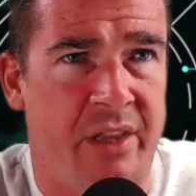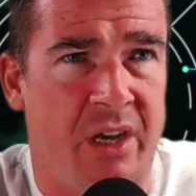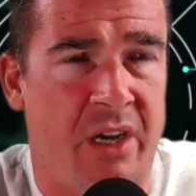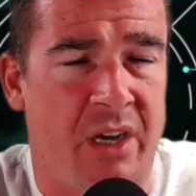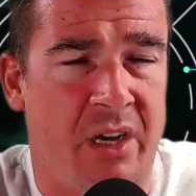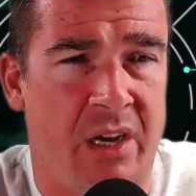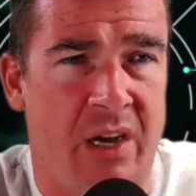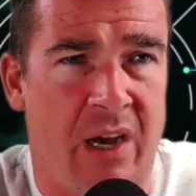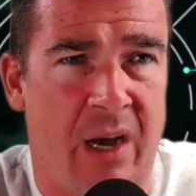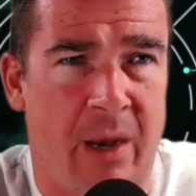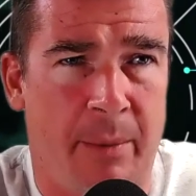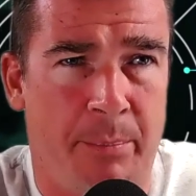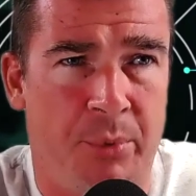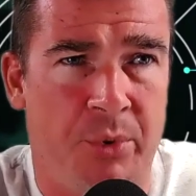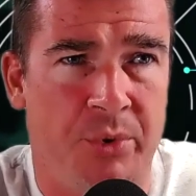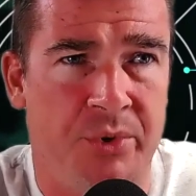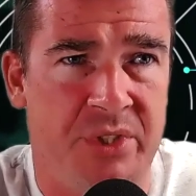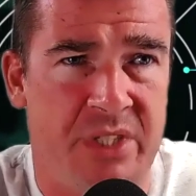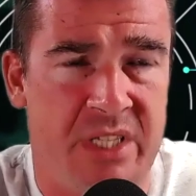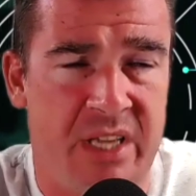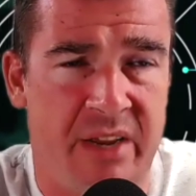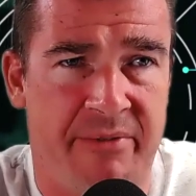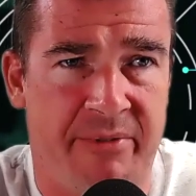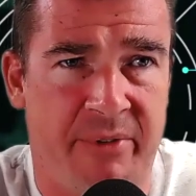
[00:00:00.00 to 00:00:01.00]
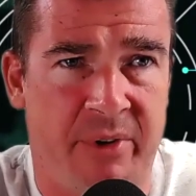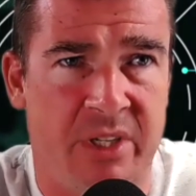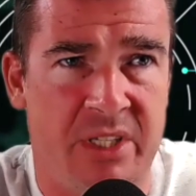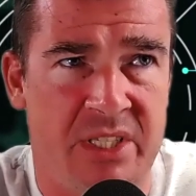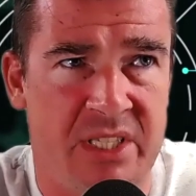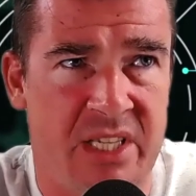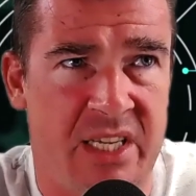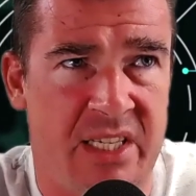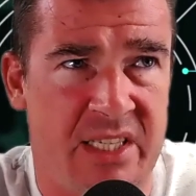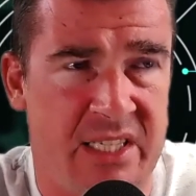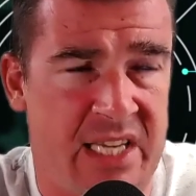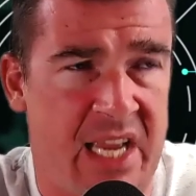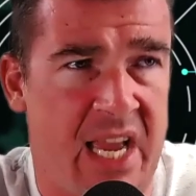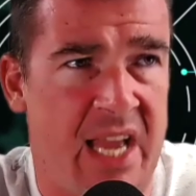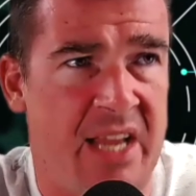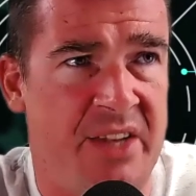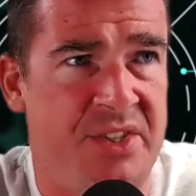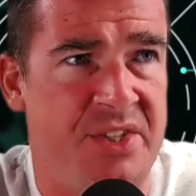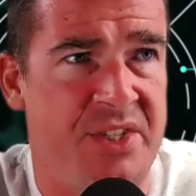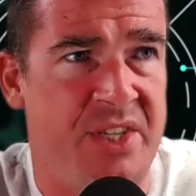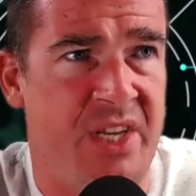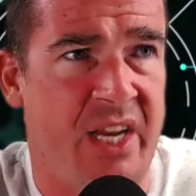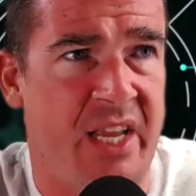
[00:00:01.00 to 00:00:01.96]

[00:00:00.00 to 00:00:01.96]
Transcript: a couple different intents.